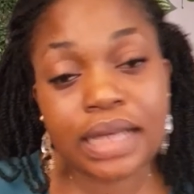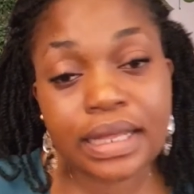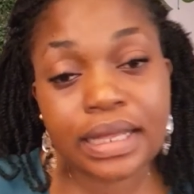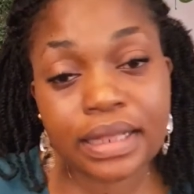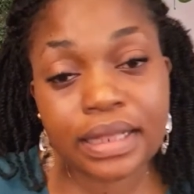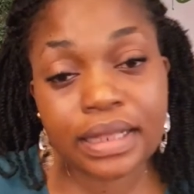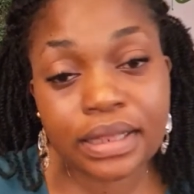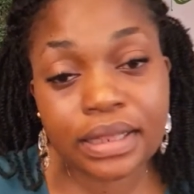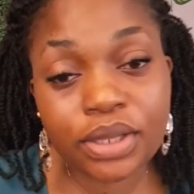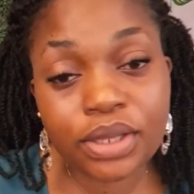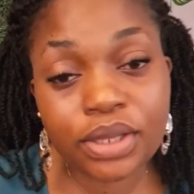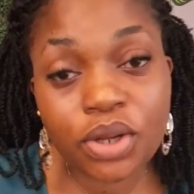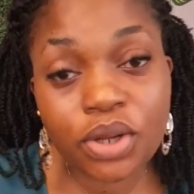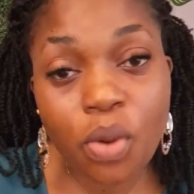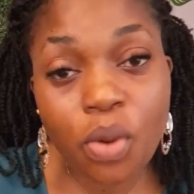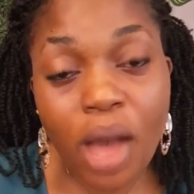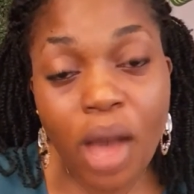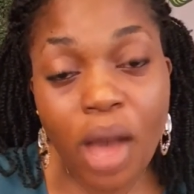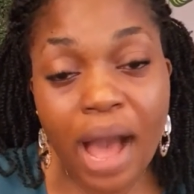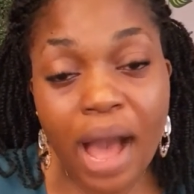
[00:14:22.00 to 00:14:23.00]
Do you know what
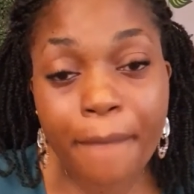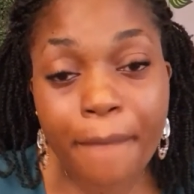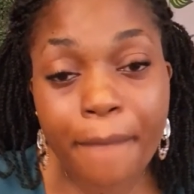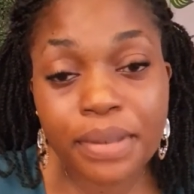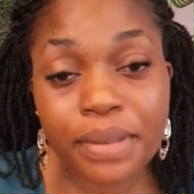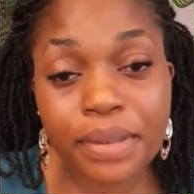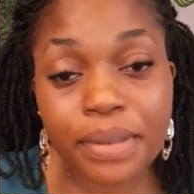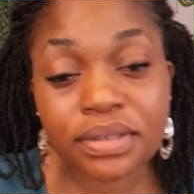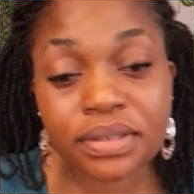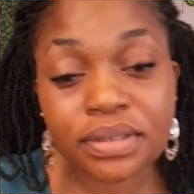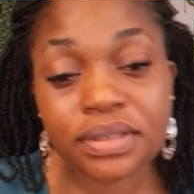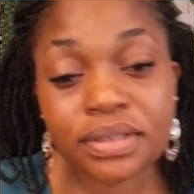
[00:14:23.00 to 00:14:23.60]
happened?